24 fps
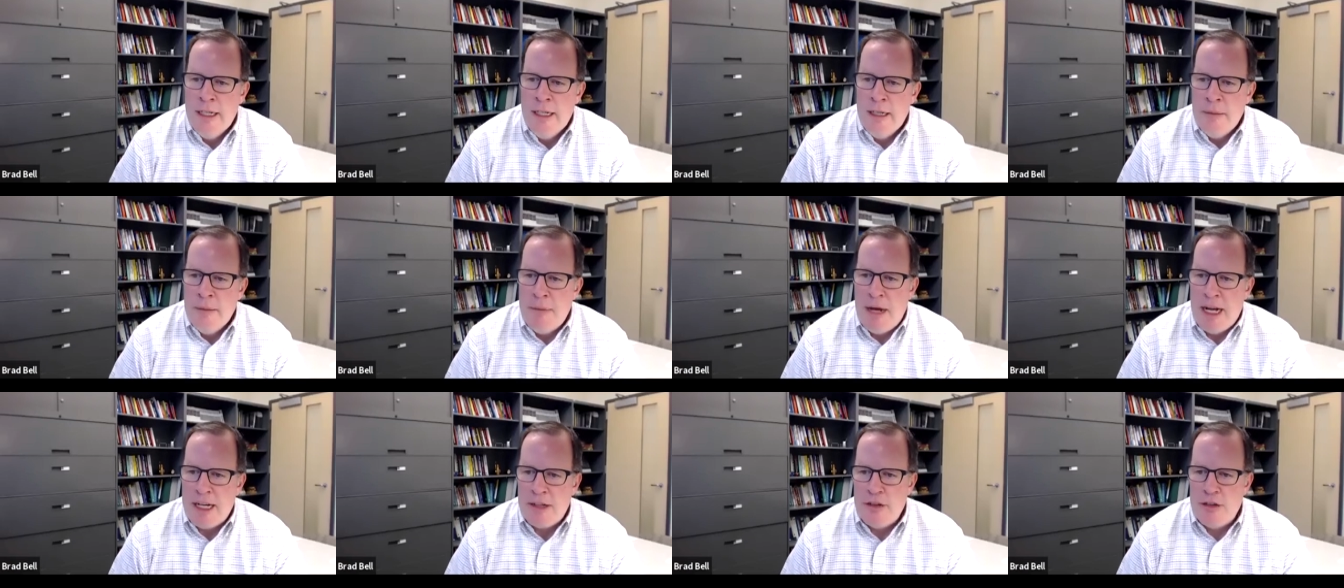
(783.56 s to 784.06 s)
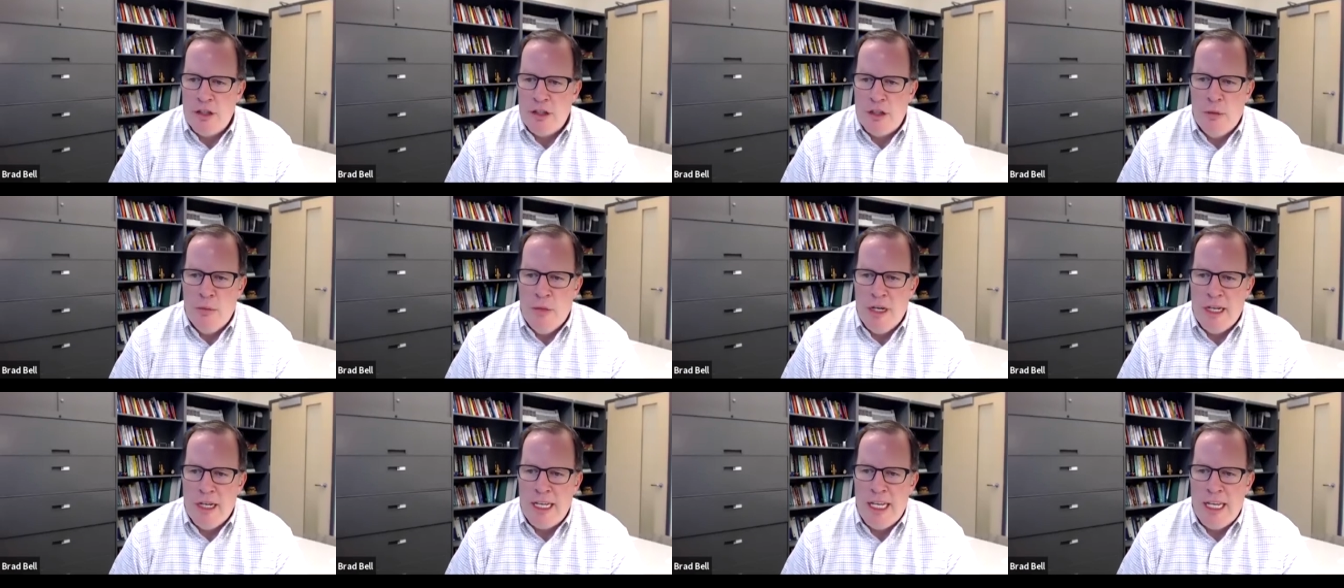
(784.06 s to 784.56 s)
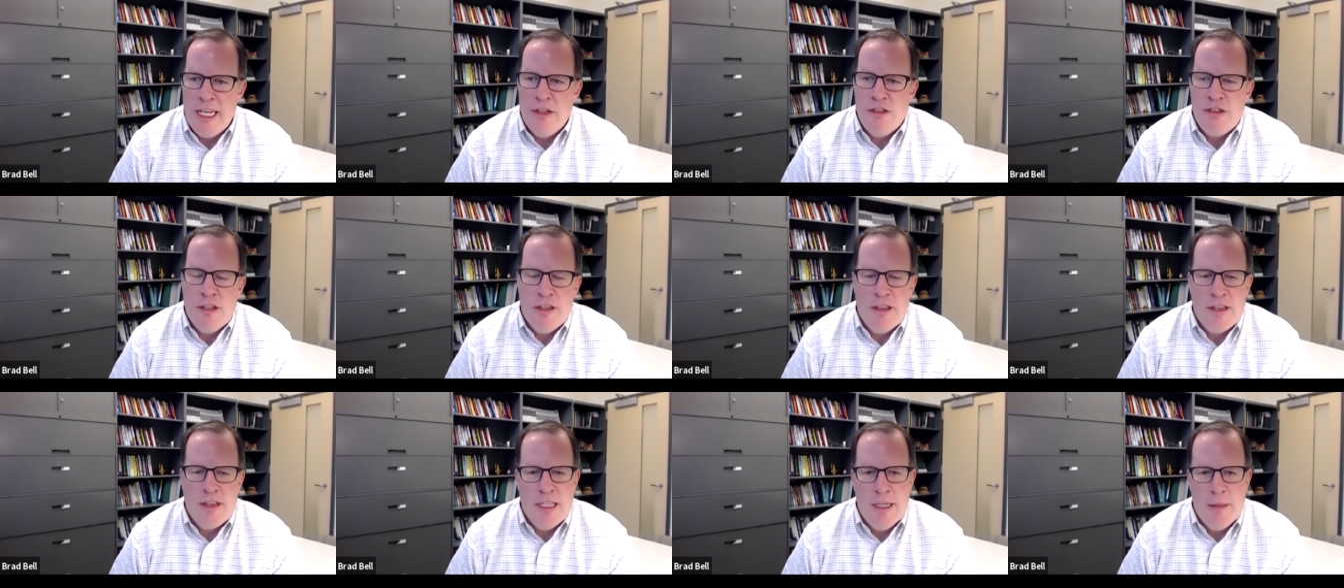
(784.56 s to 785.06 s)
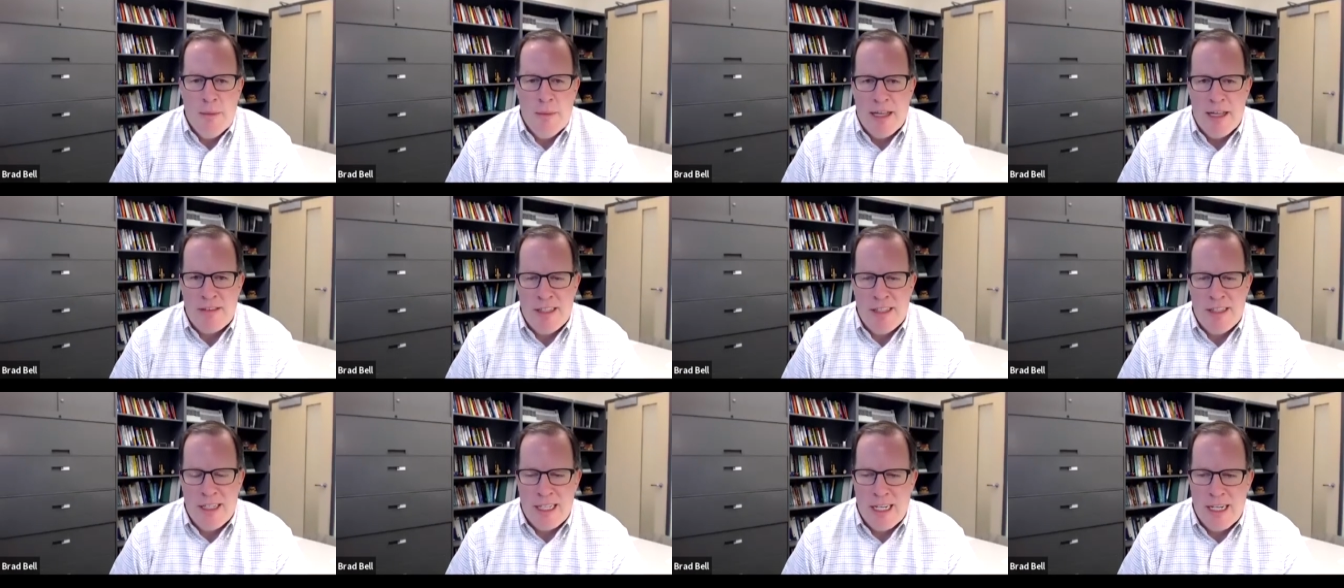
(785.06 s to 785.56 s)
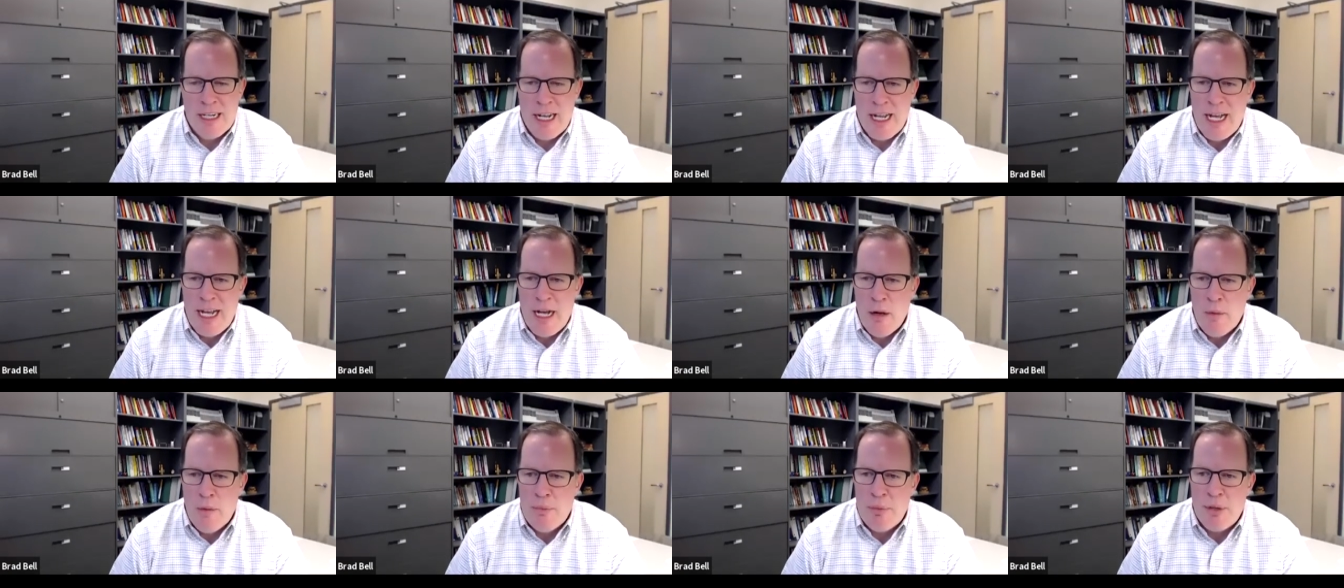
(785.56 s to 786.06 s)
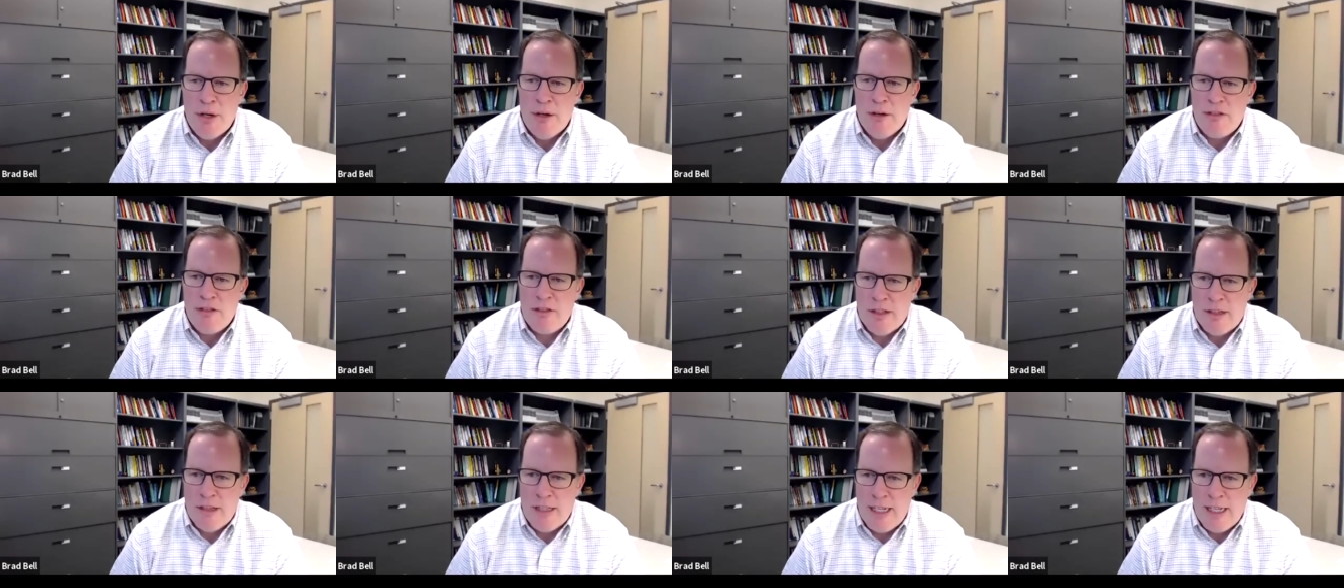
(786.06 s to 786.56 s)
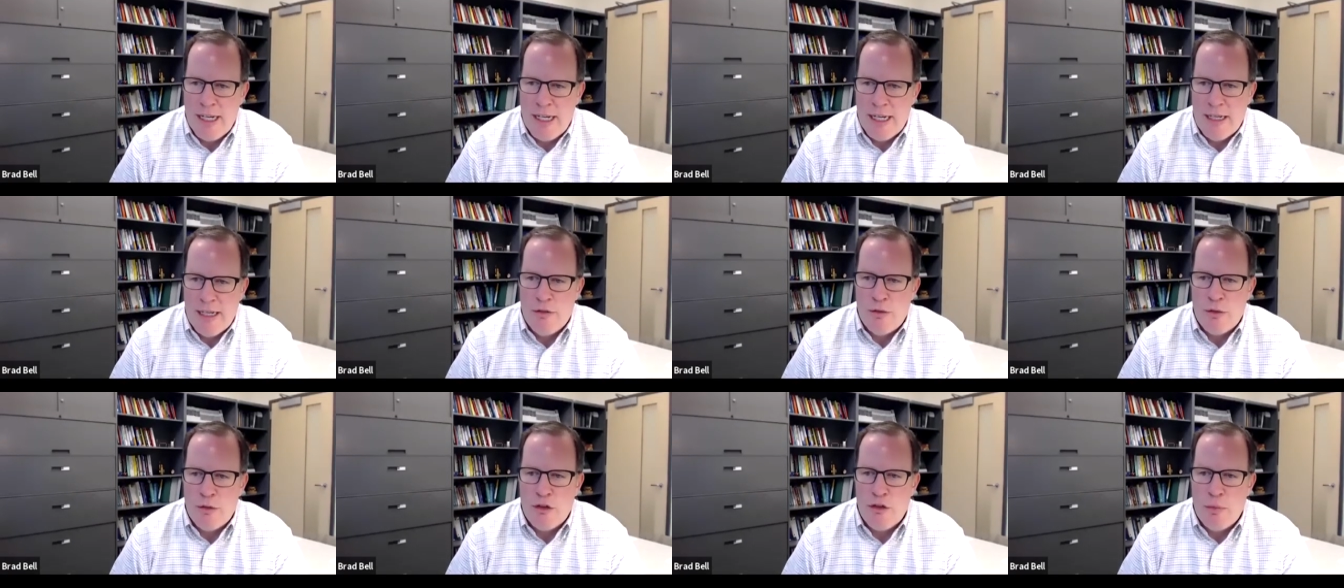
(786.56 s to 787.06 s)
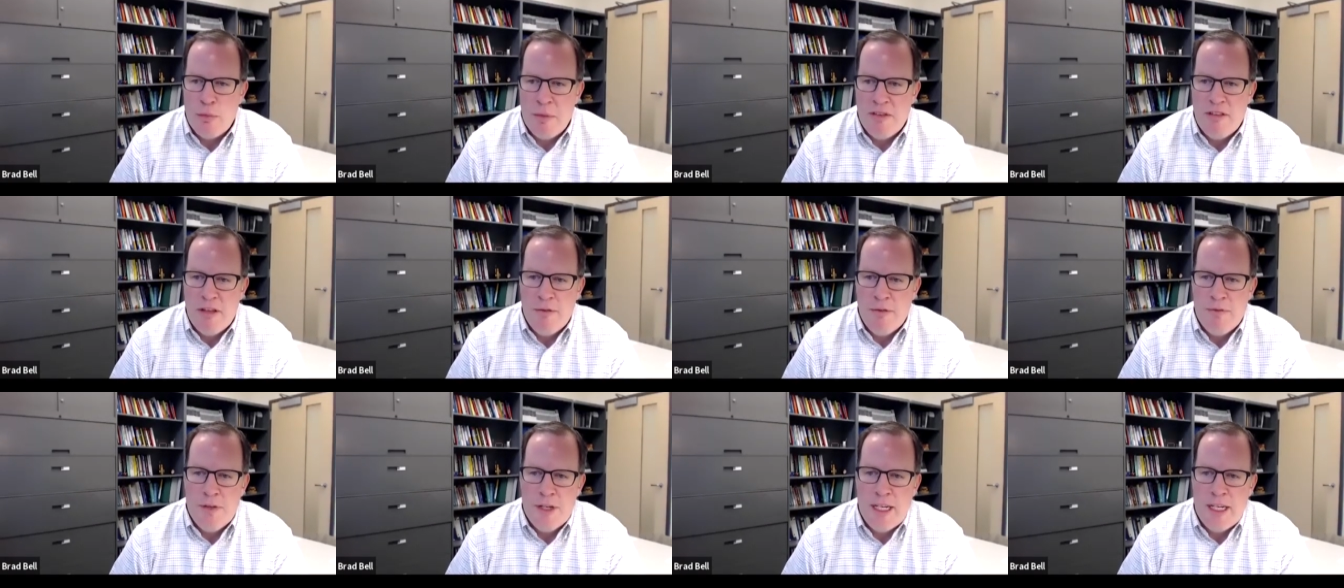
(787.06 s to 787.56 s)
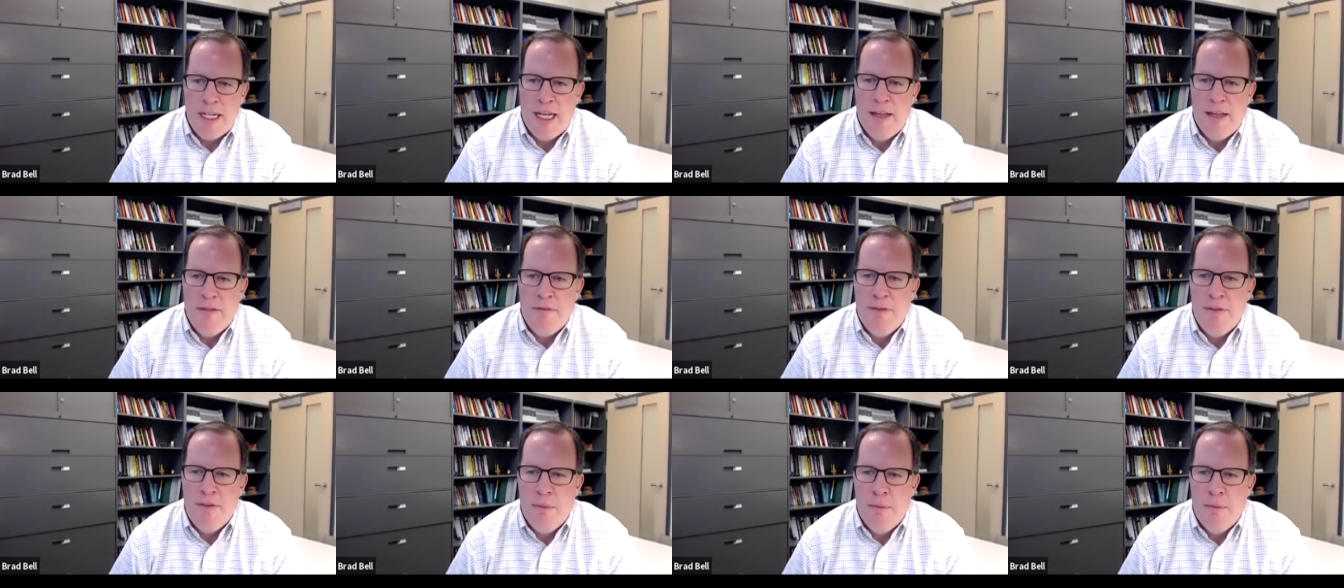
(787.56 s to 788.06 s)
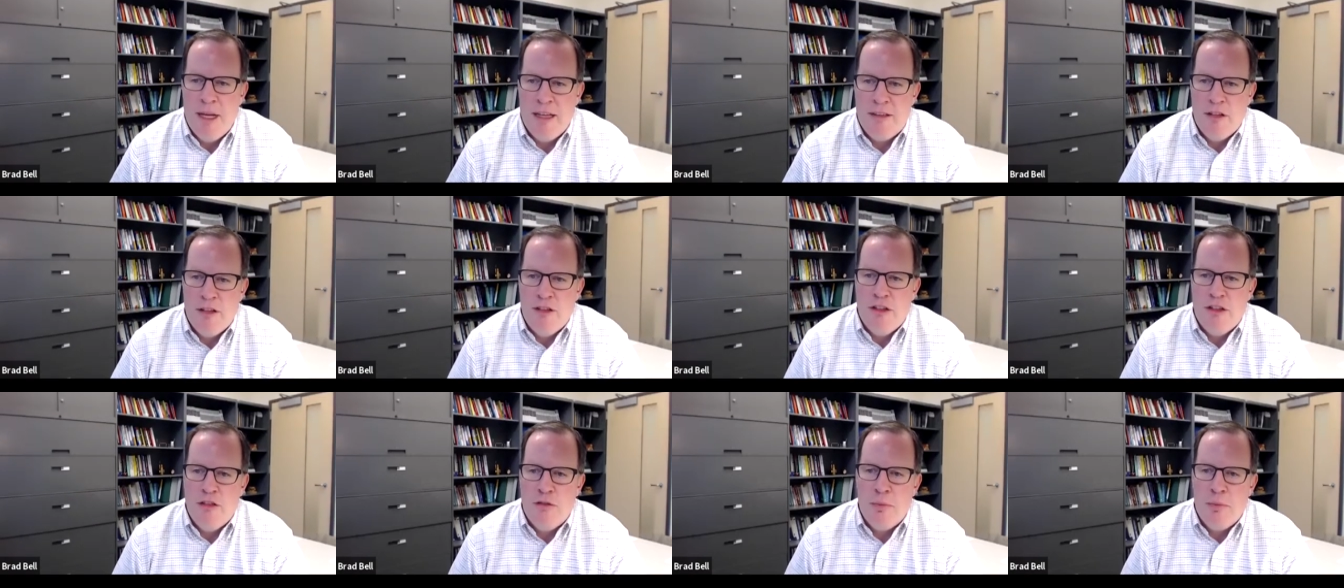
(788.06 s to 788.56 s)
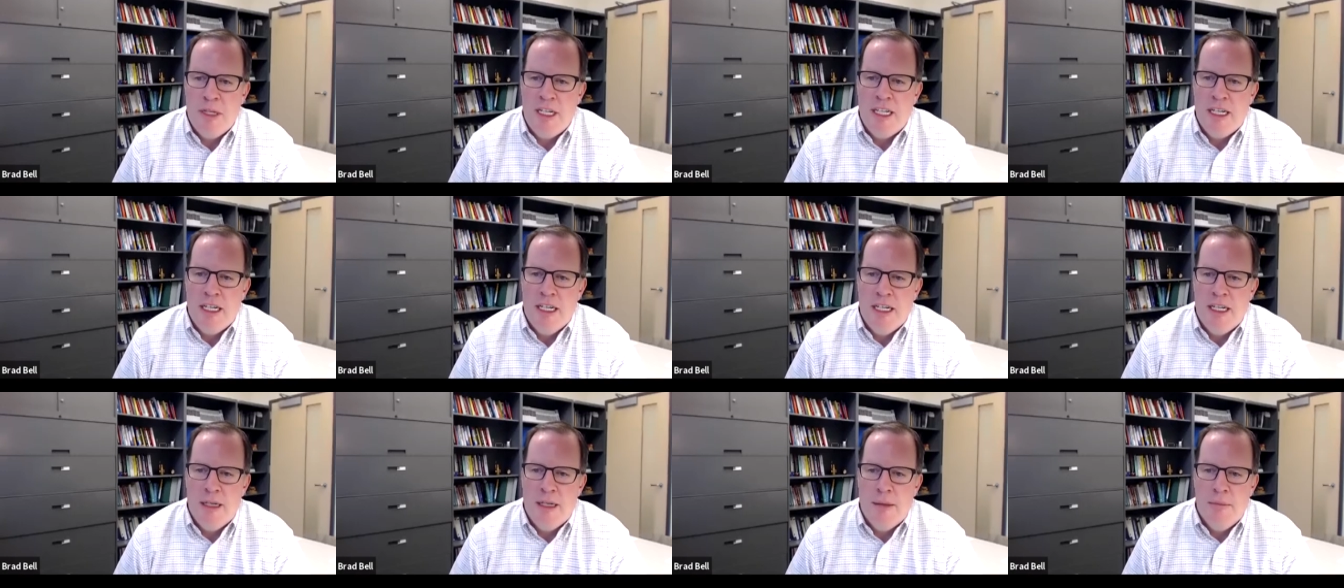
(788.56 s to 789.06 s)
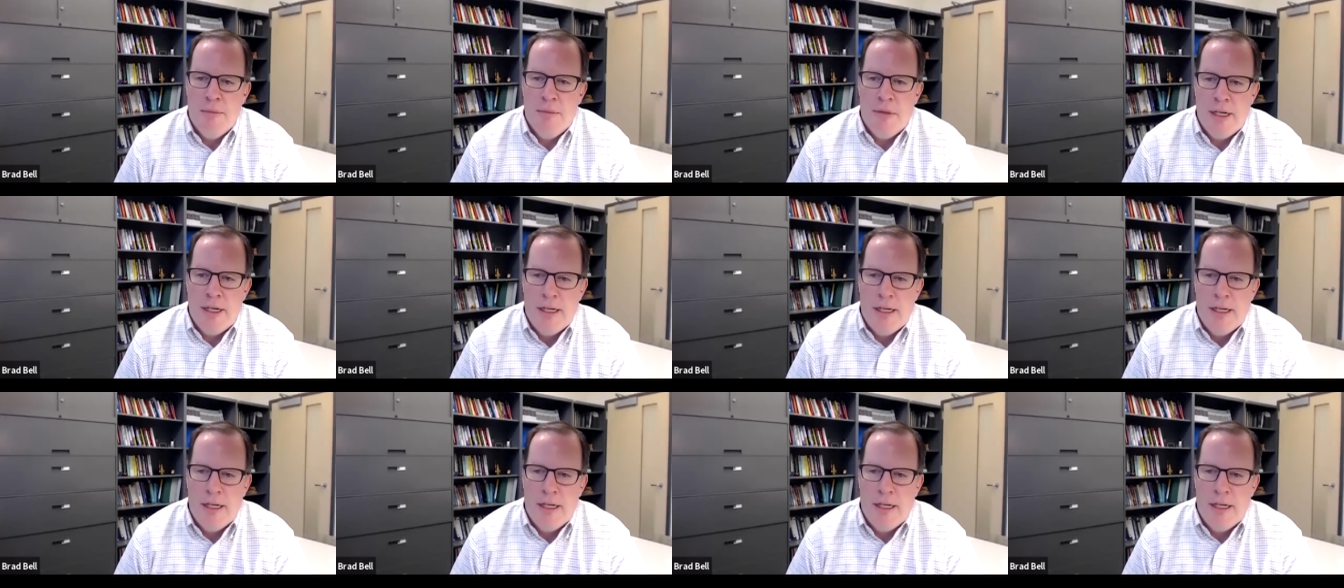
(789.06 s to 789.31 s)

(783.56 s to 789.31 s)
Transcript: back to the communication theme, asking kind of how personalized or specific have the messages become?